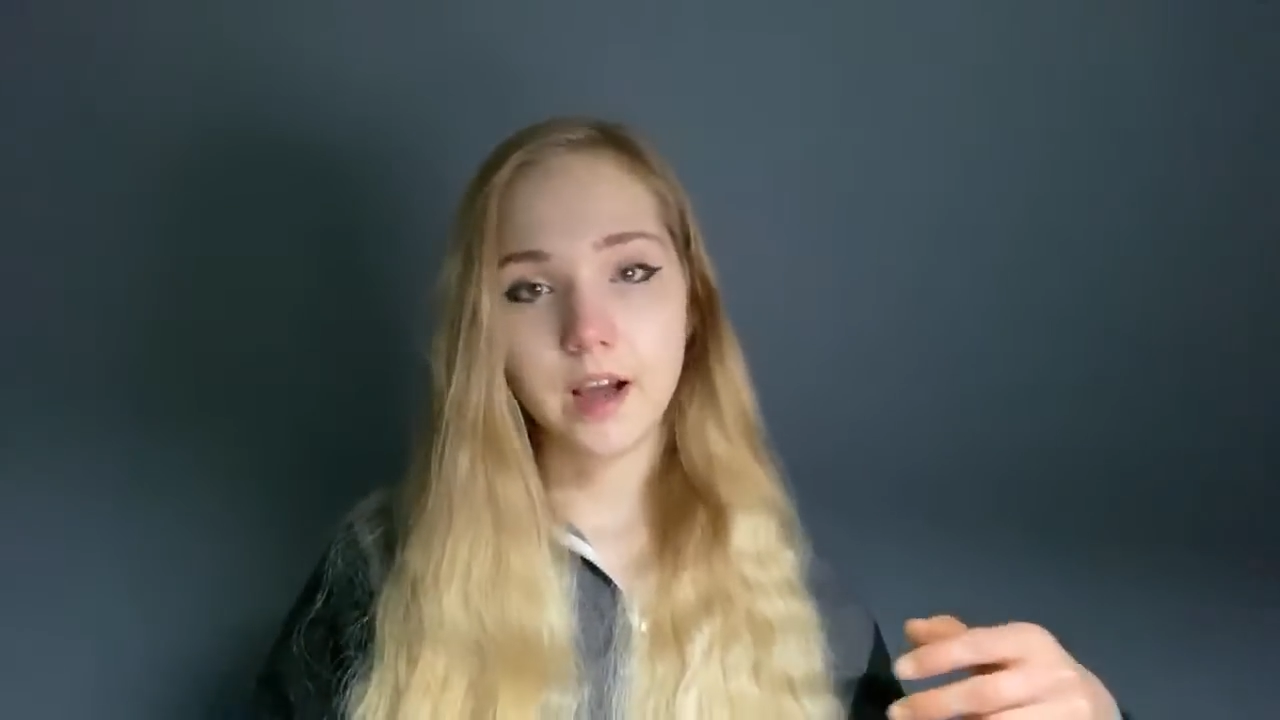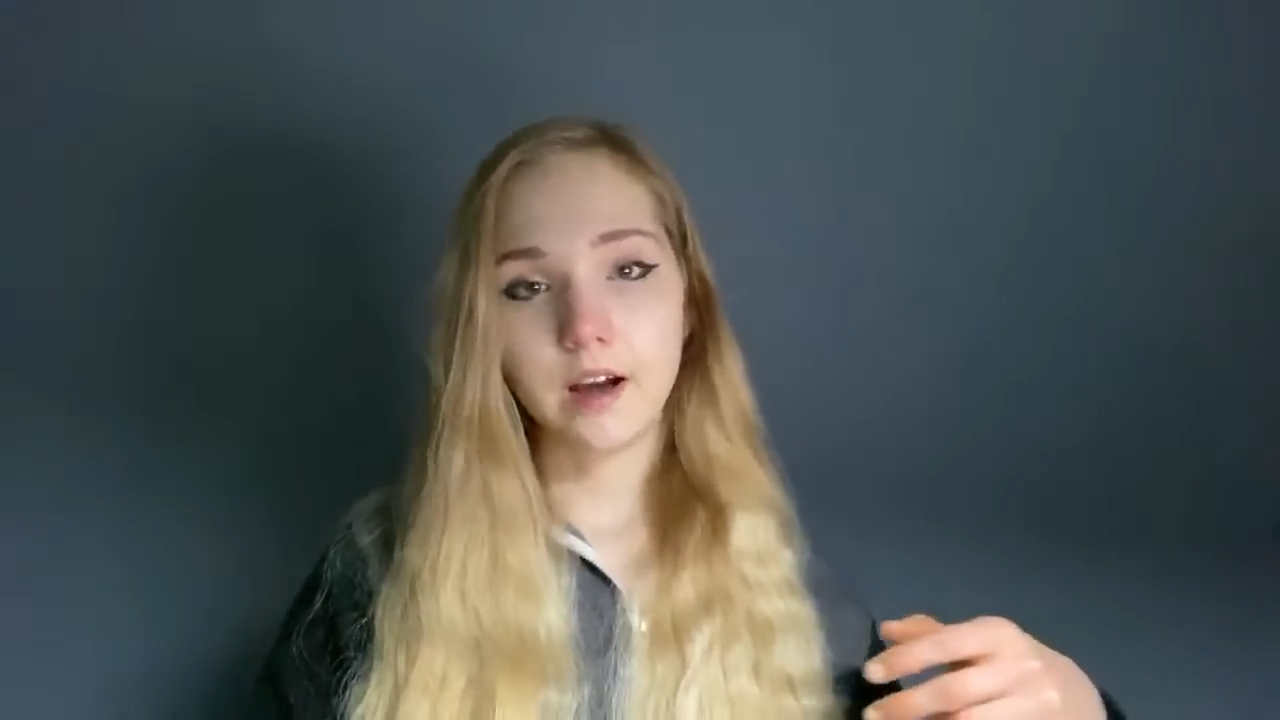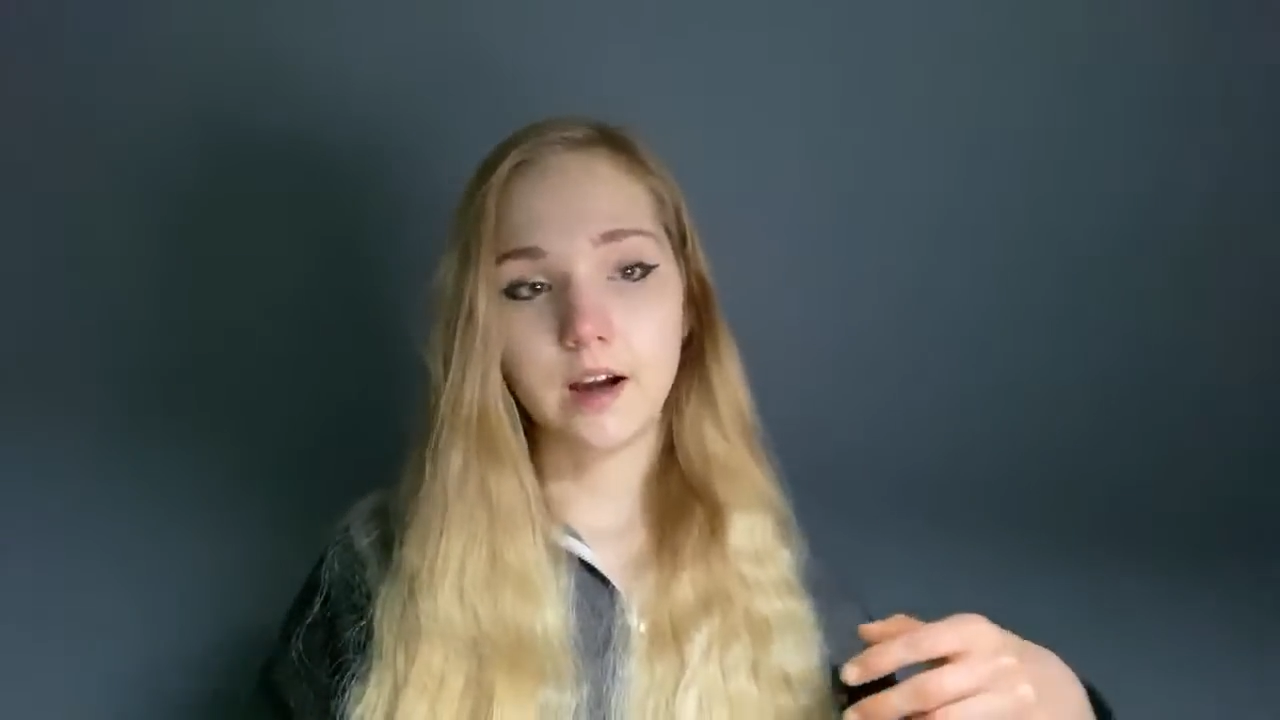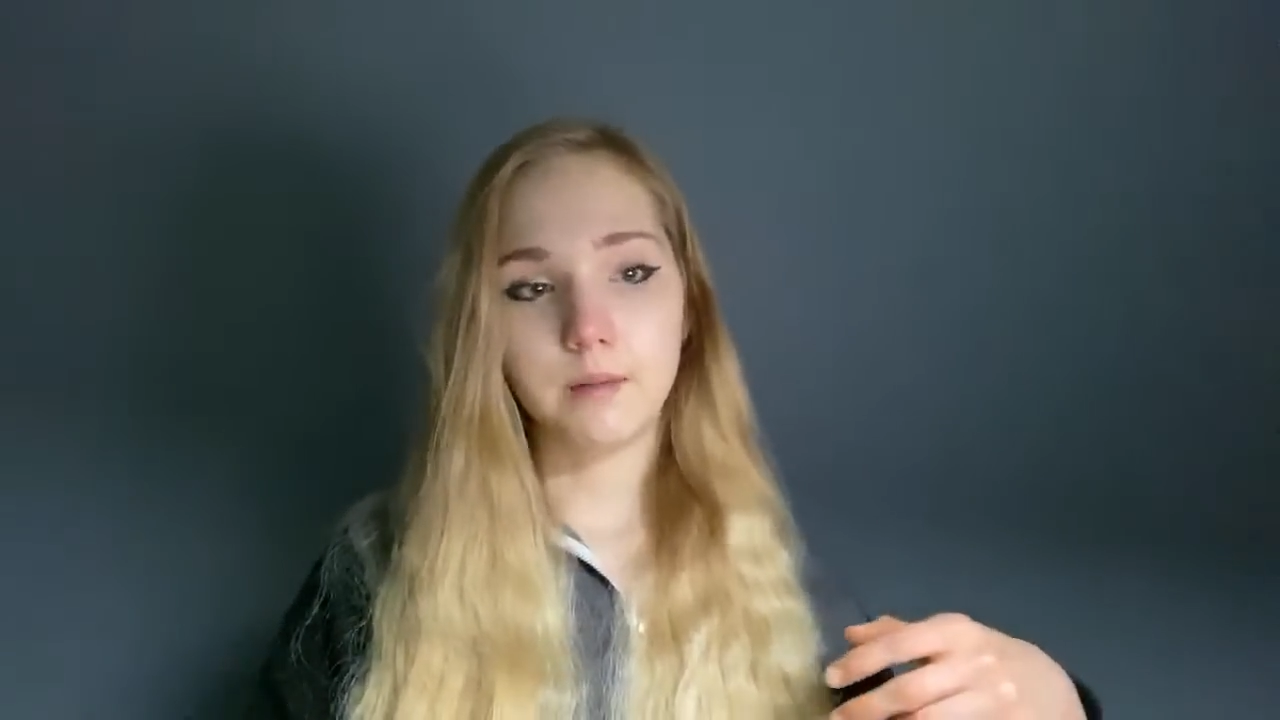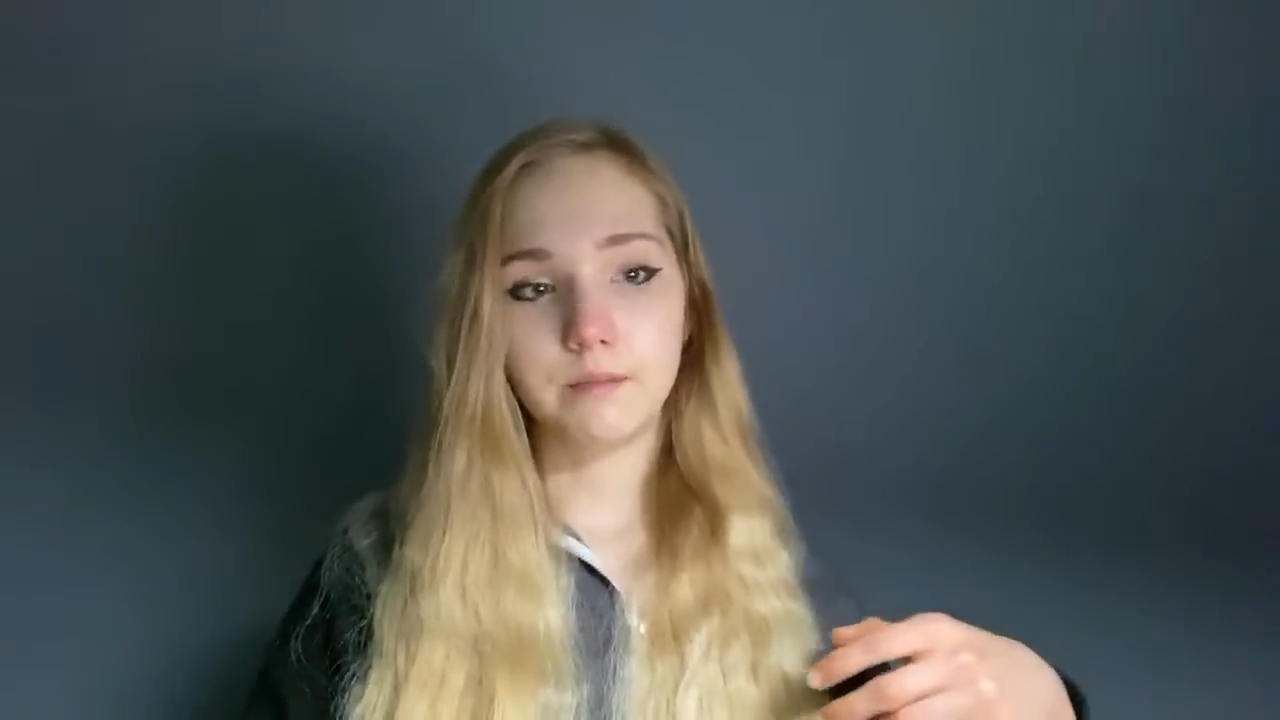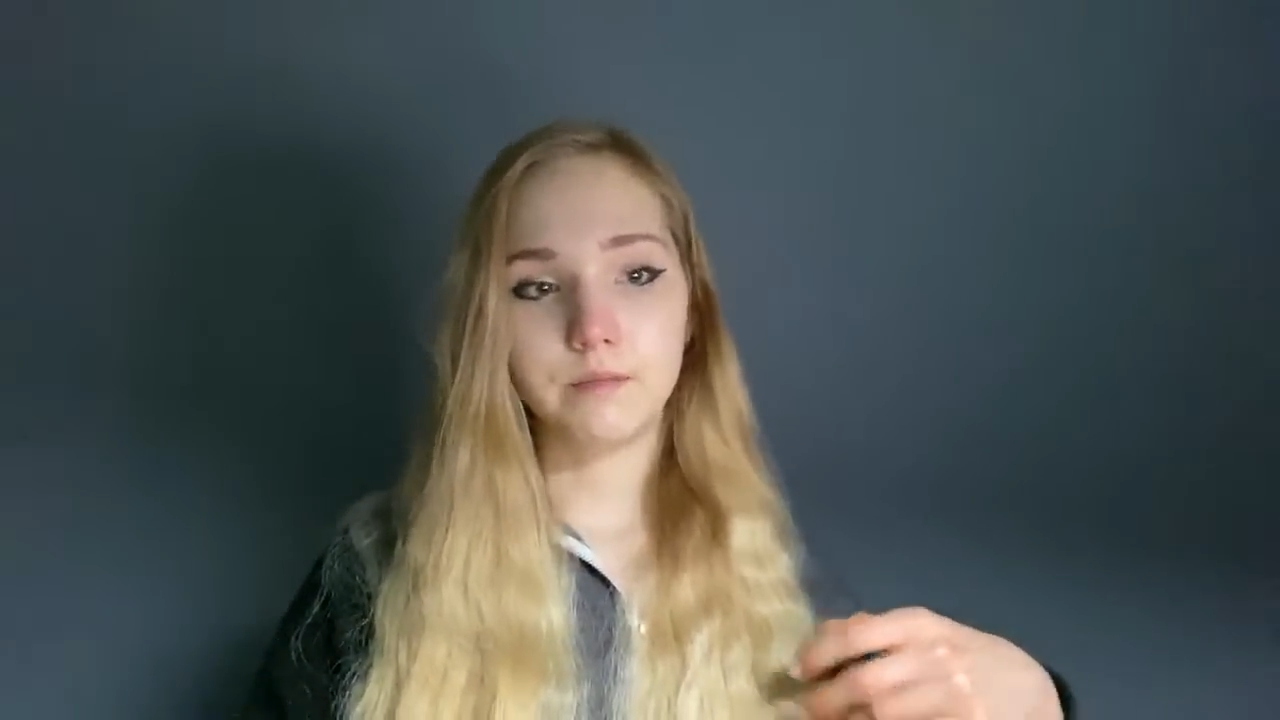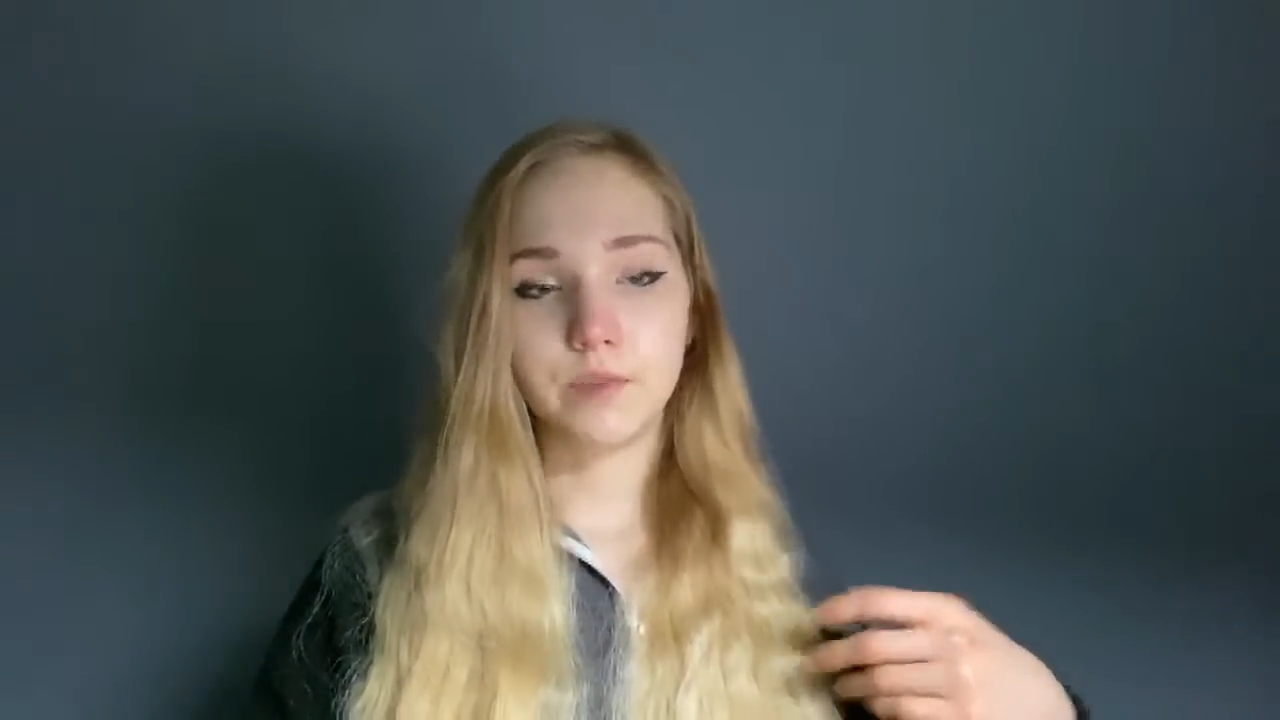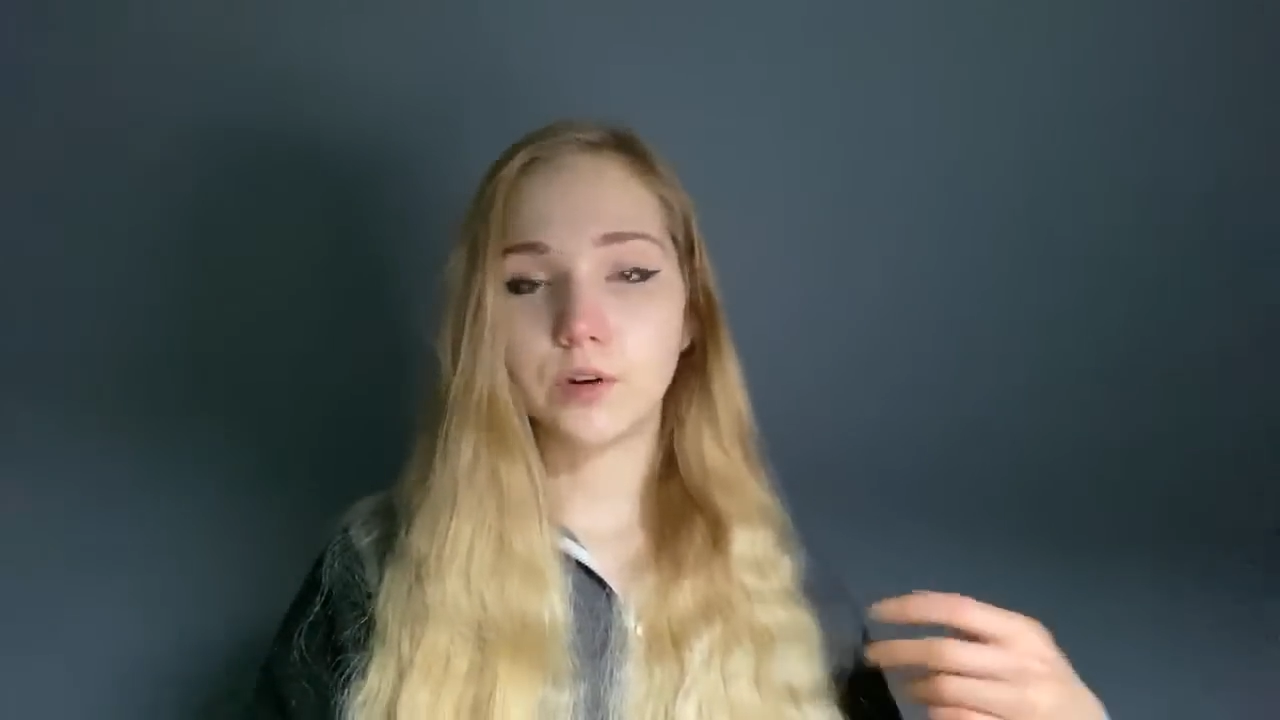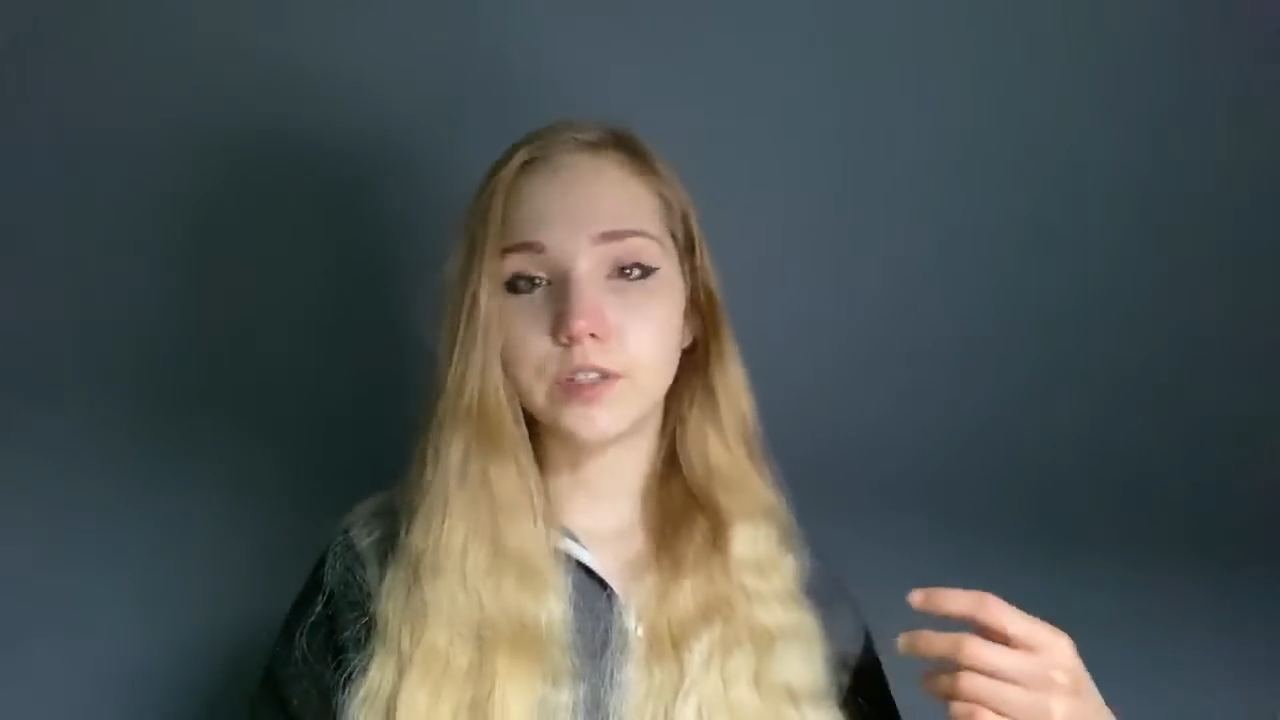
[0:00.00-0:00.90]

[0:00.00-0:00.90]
wrote